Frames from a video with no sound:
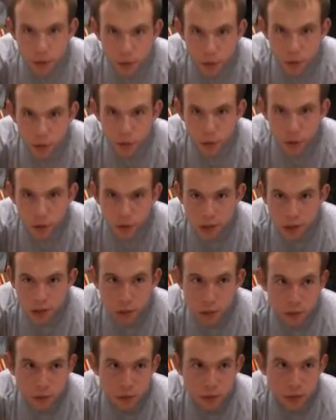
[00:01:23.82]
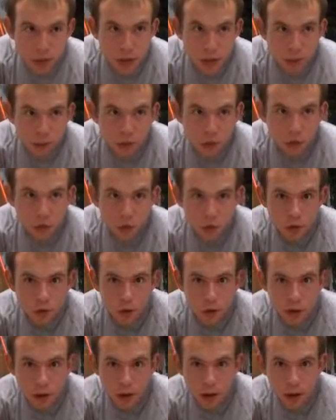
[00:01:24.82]
showing you a simple step to do
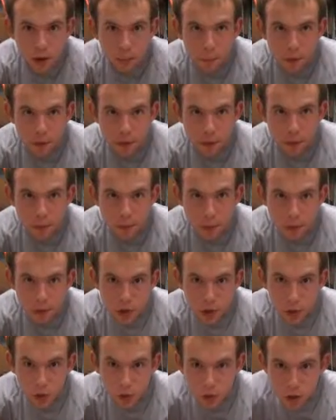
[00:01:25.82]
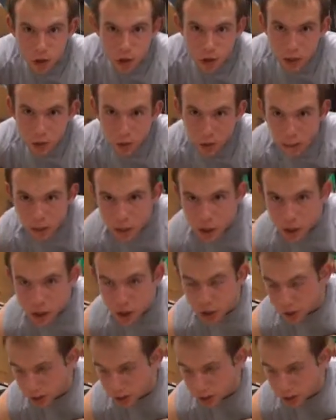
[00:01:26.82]
some uh, push-ups. So you want to make sure